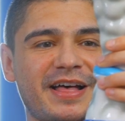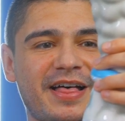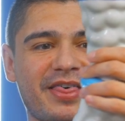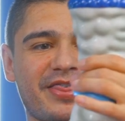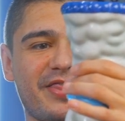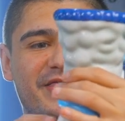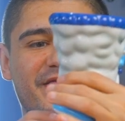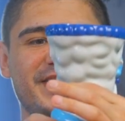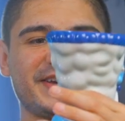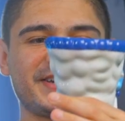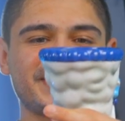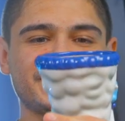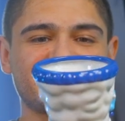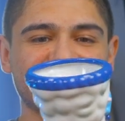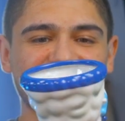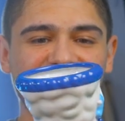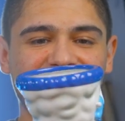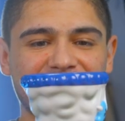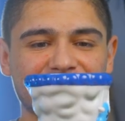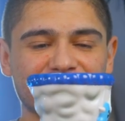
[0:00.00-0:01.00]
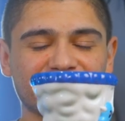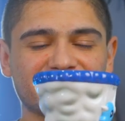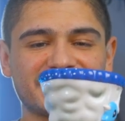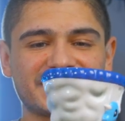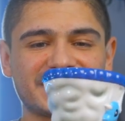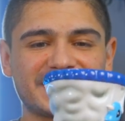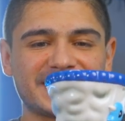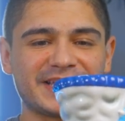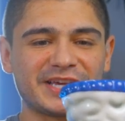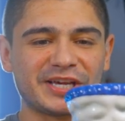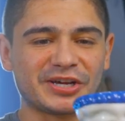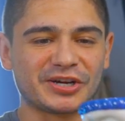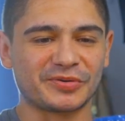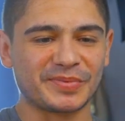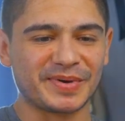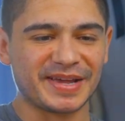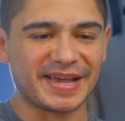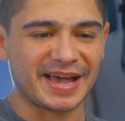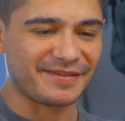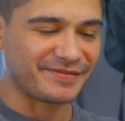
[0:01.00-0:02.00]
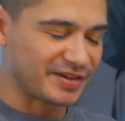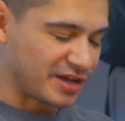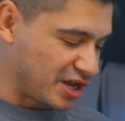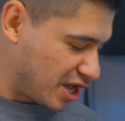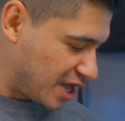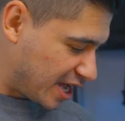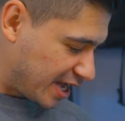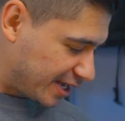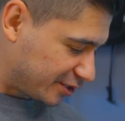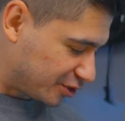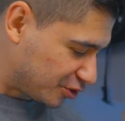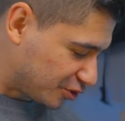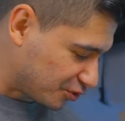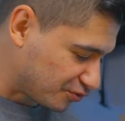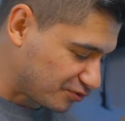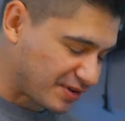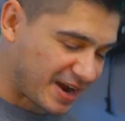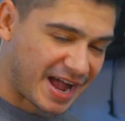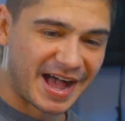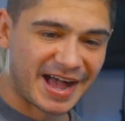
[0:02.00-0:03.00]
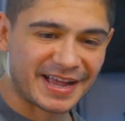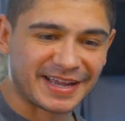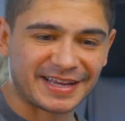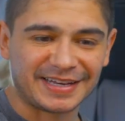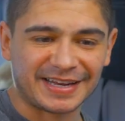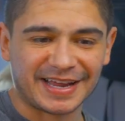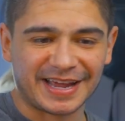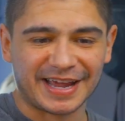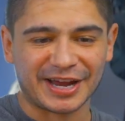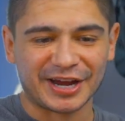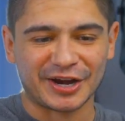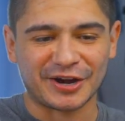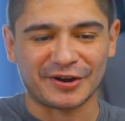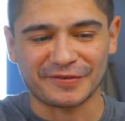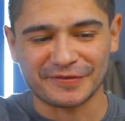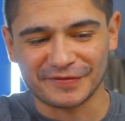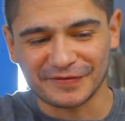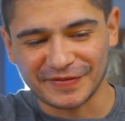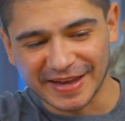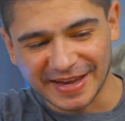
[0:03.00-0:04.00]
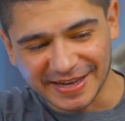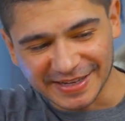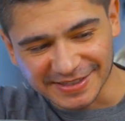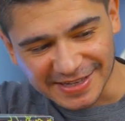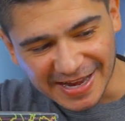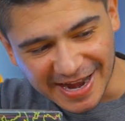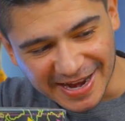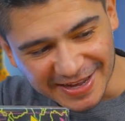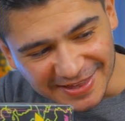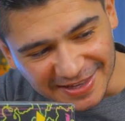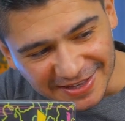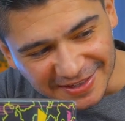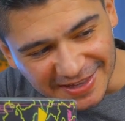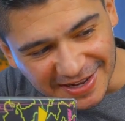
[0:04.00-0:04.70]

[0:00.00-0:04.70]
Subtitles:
this out. Here we have a Dragon Air vase. I think